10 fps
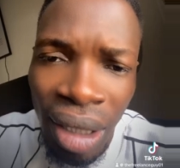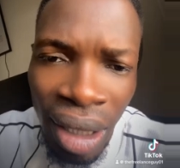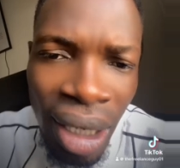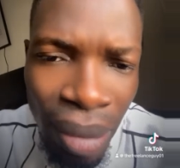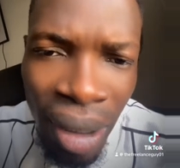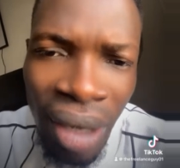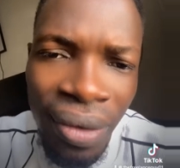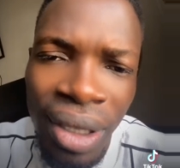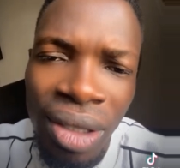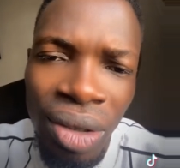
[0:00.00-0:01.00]
get the
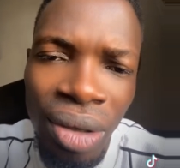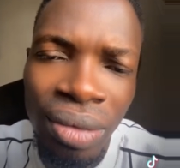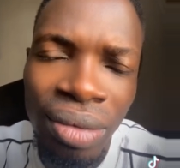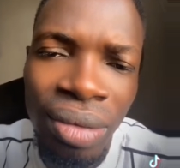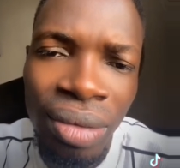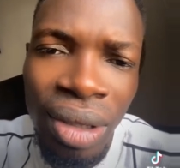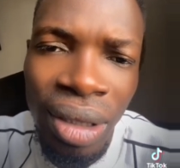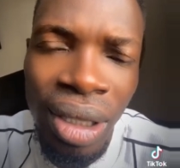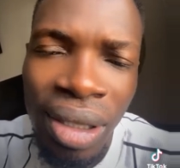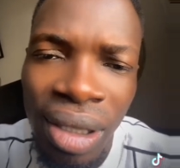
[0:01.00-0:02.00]
benefits on
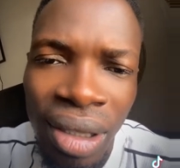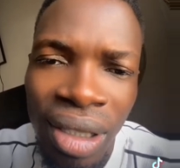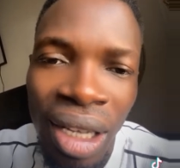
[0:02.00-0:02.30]
these things.